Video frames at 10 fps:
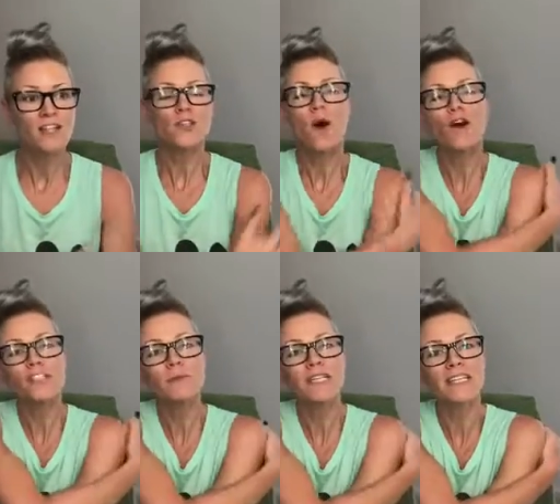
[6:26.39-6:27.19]
So
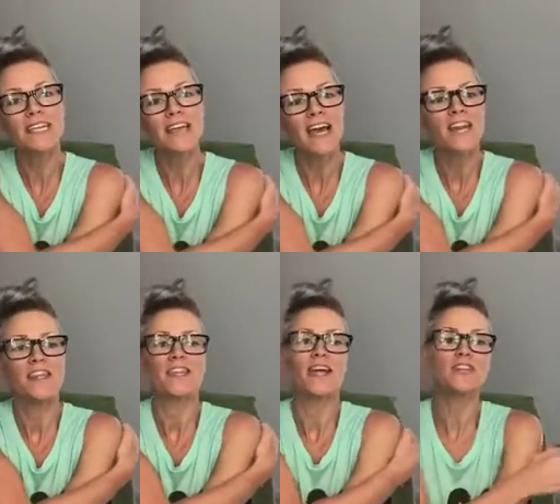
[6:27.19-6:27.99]
ultimately,
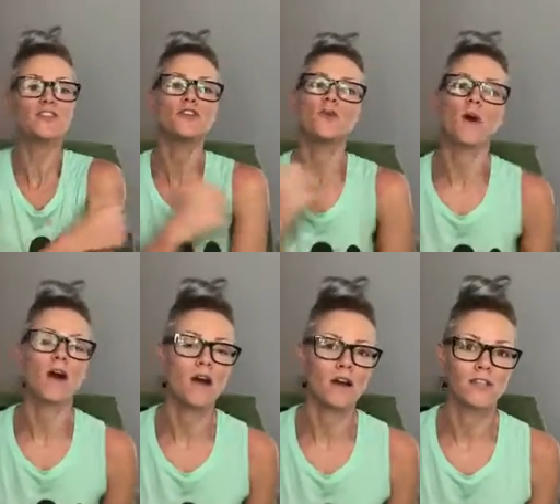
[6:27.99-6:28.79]
the nicer you
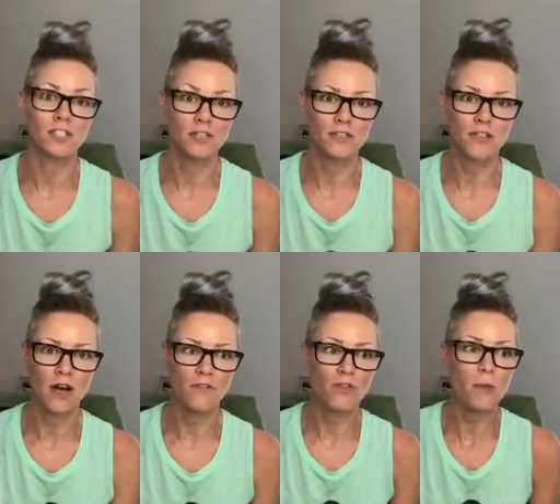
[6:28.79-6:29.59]
are to
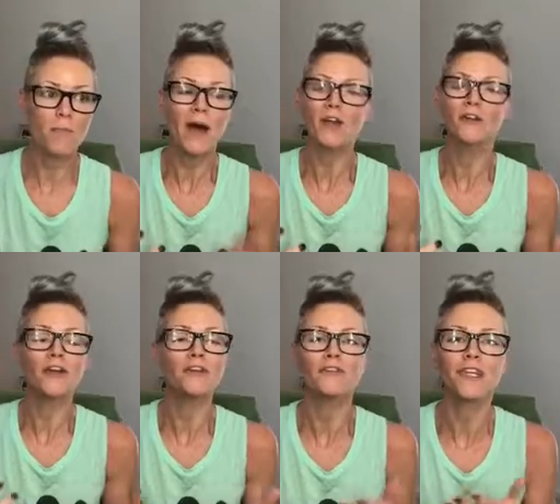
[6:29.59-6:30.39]
yourself, the better you're
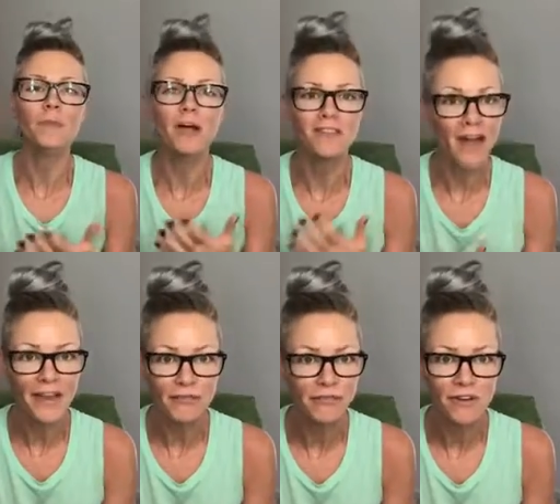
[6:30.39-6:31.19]
going to feel about
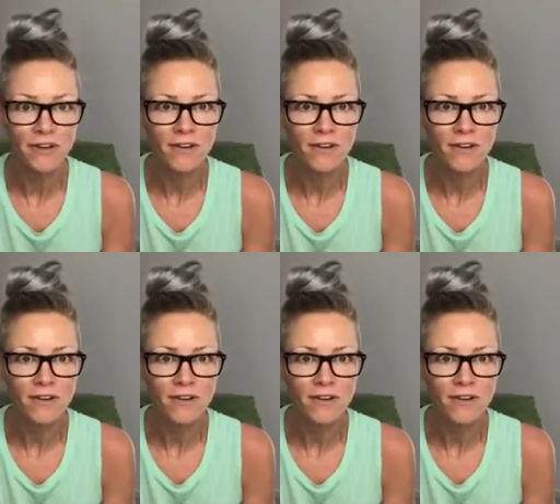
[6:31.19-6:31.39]
life.